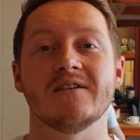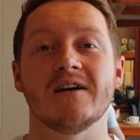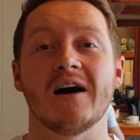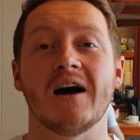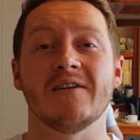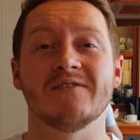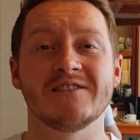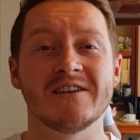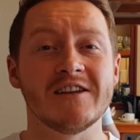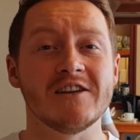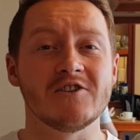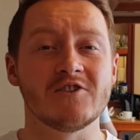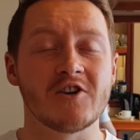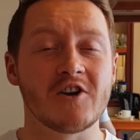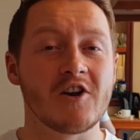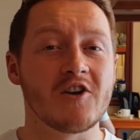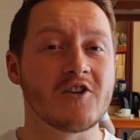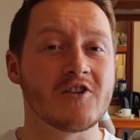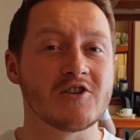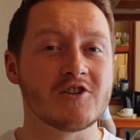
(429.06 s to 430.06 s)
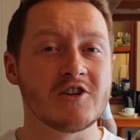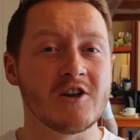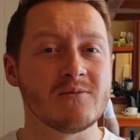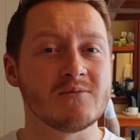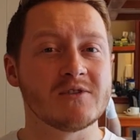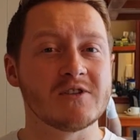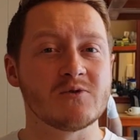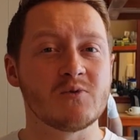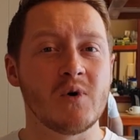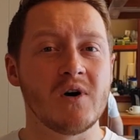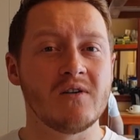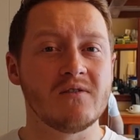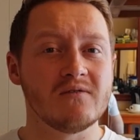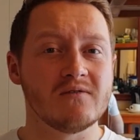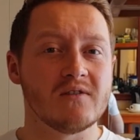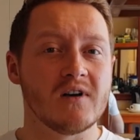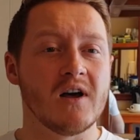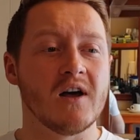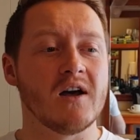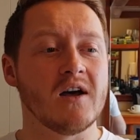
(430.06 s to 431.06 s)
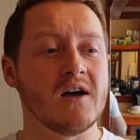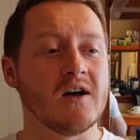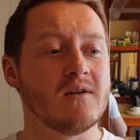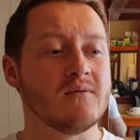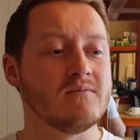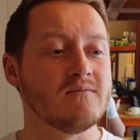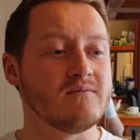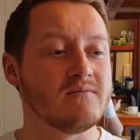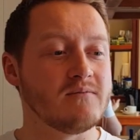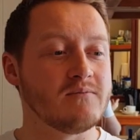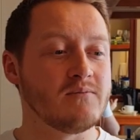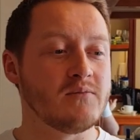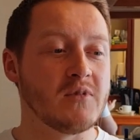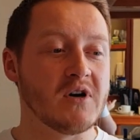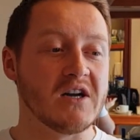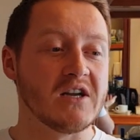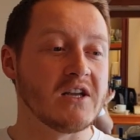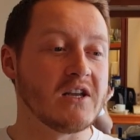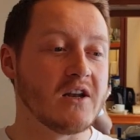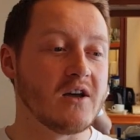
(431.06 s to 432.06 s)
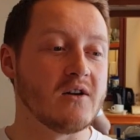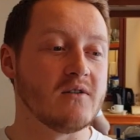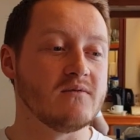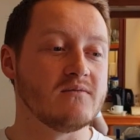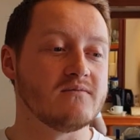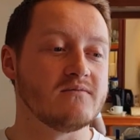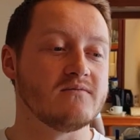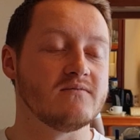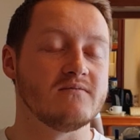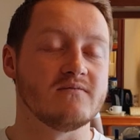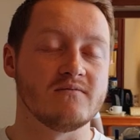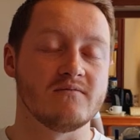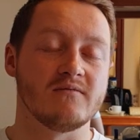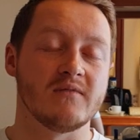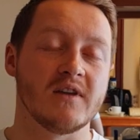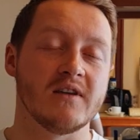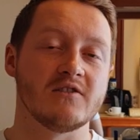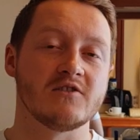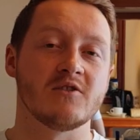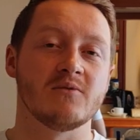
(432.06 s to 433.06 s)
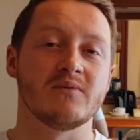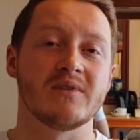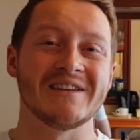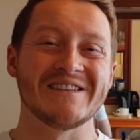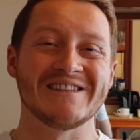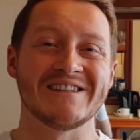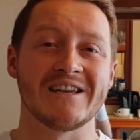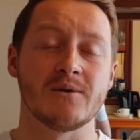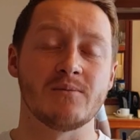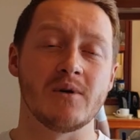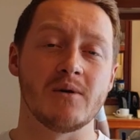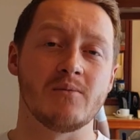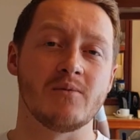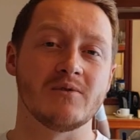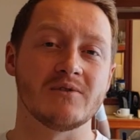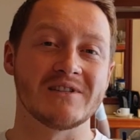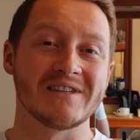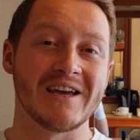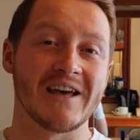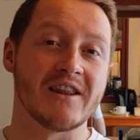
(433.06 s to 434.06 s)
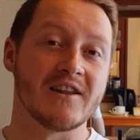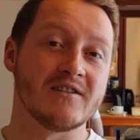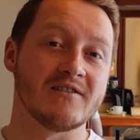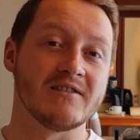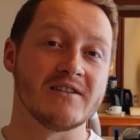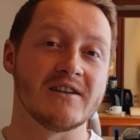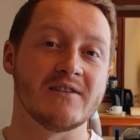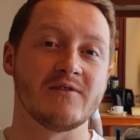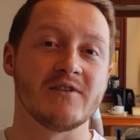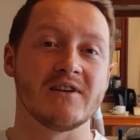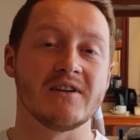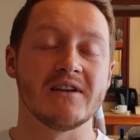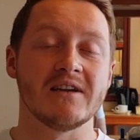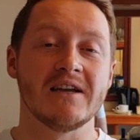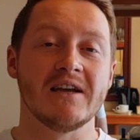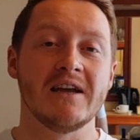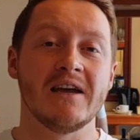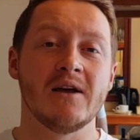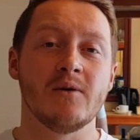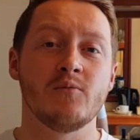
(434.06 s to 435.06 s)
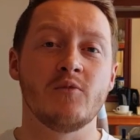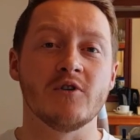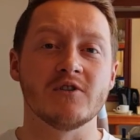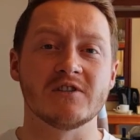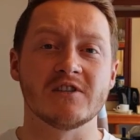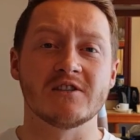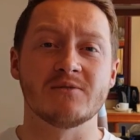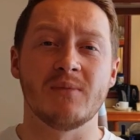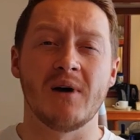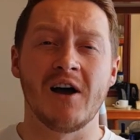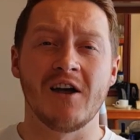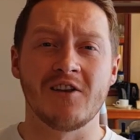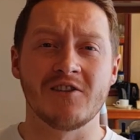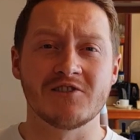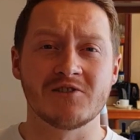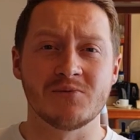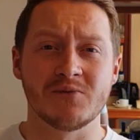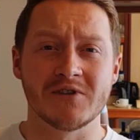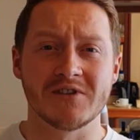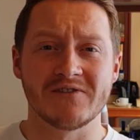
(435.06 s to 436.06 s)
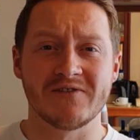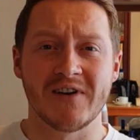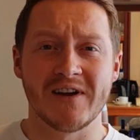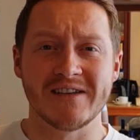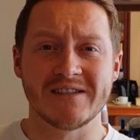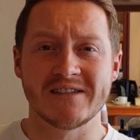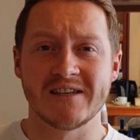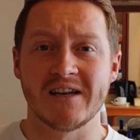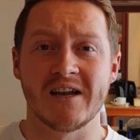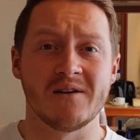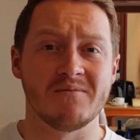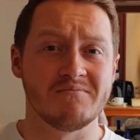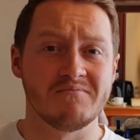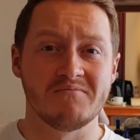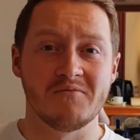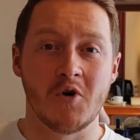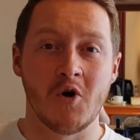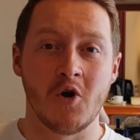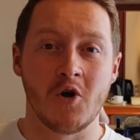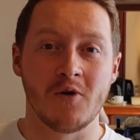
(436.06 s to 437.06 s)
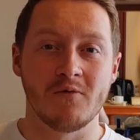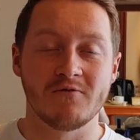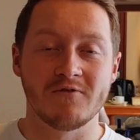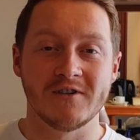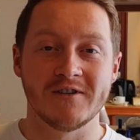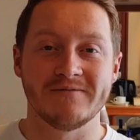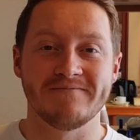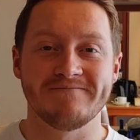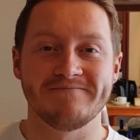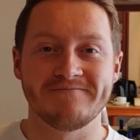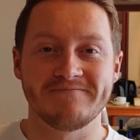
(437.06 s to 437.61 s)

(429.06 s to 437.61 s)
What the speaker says: I've seen it done on other ships as well, but you know, it's something to get people together, and if it puts a smile on someone's face, then I'm all up for it.